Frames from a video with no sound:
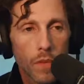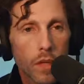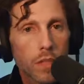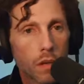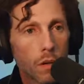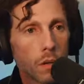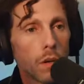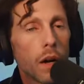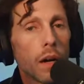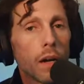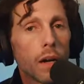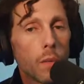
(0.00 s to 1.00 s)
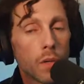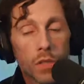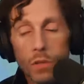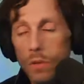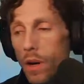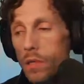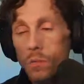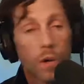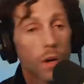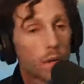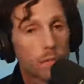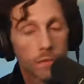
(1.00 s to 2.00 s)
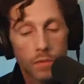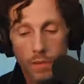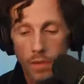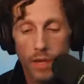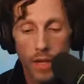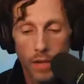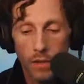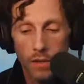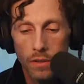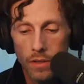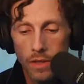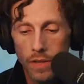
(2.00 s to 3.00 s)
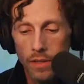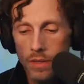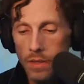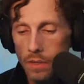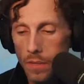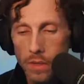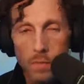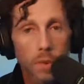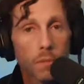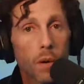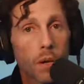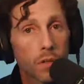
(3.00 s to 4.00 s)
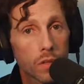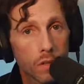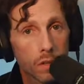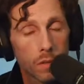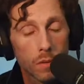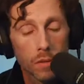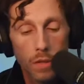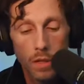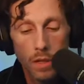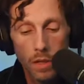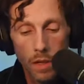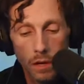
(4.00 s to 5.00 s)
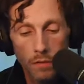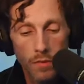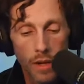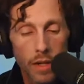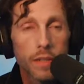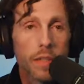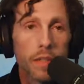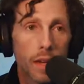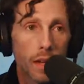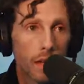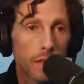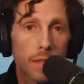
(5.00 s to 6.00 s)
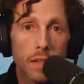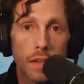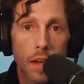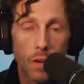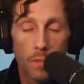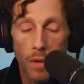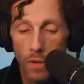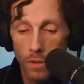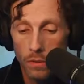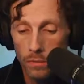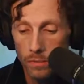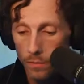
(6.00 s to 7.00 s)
So I wish you guys well later. And this has been part 2 of 1980s hair metal.